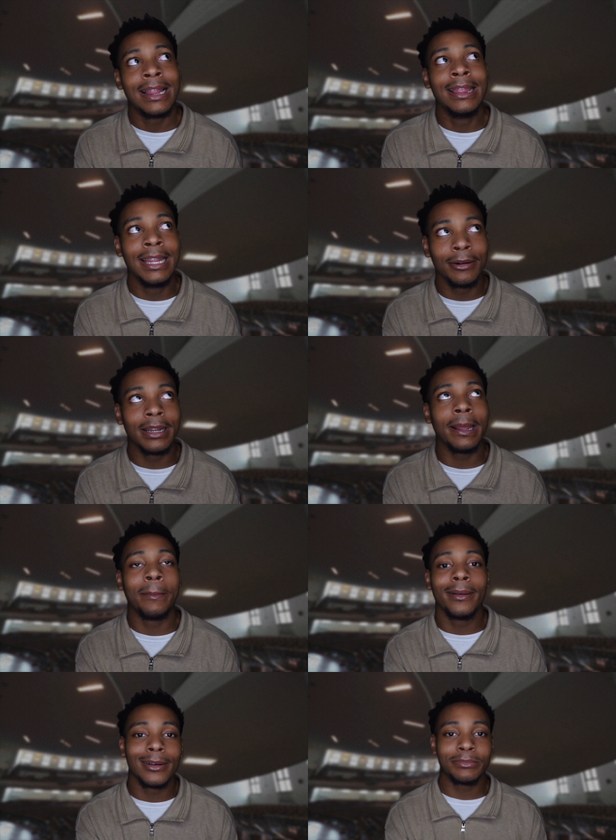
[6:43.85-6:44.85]
Literally,
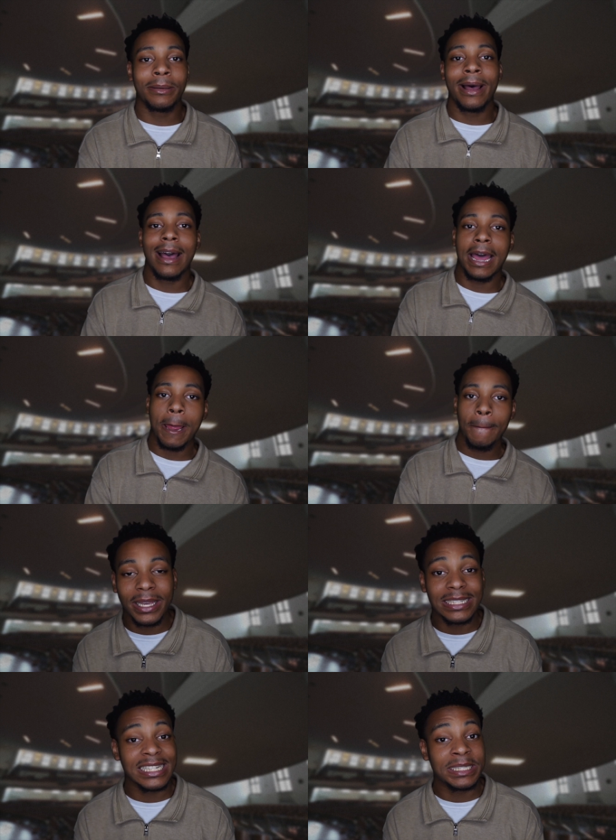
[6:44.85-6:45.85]
it blows my mind
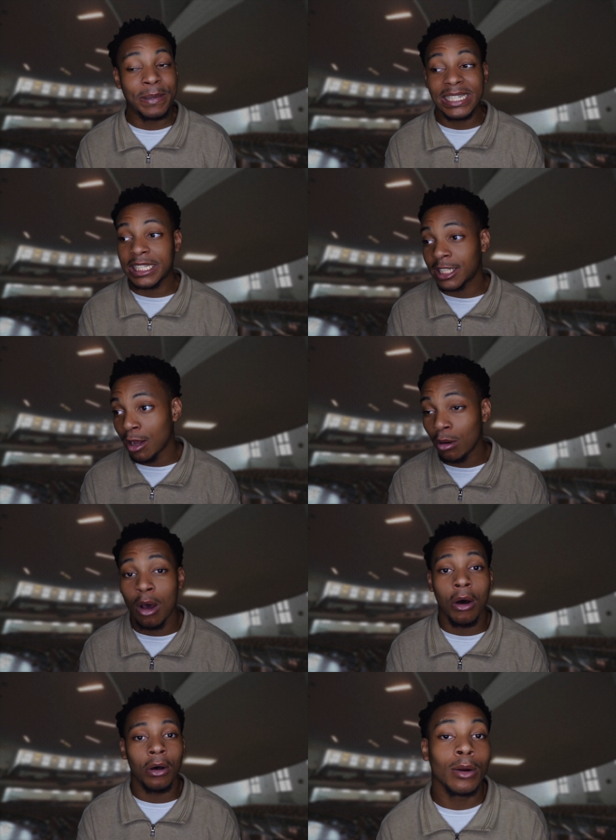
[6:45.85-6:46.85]
because it's been so
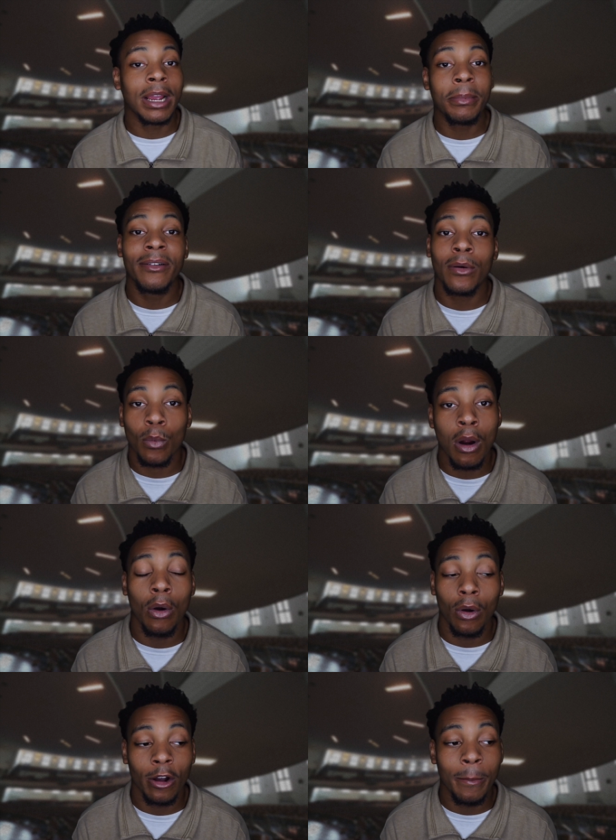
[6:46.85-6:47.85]
long. Correct me if I'm
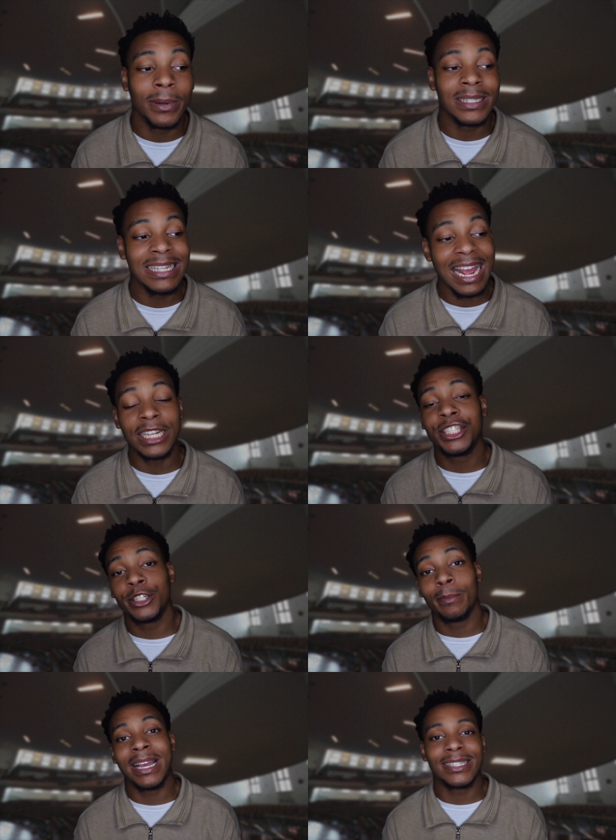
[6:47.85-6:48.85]
wrong, but next
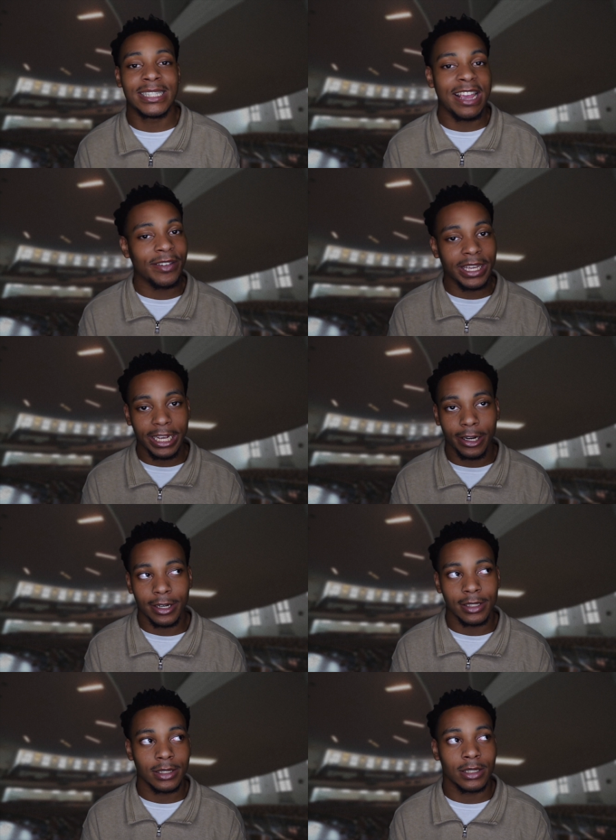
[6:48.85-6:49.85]
year makes seven
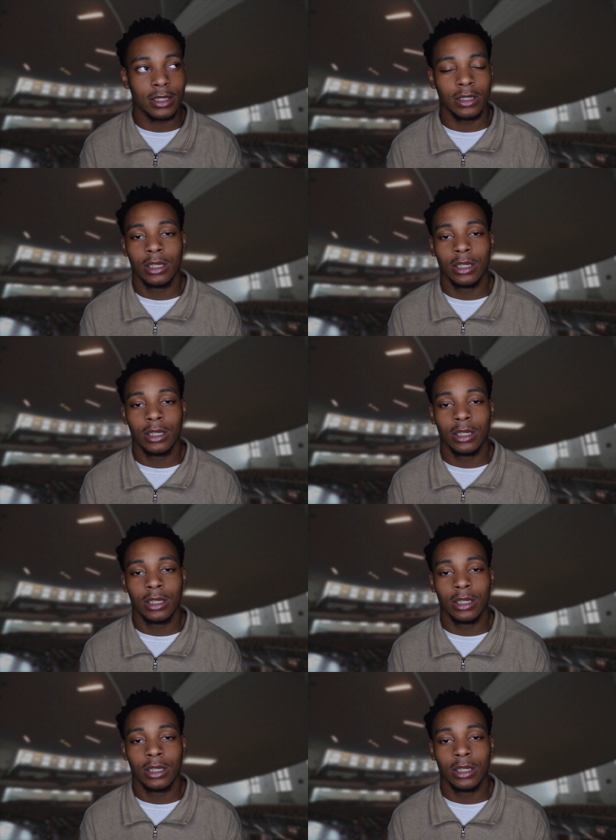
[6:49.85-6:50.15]
years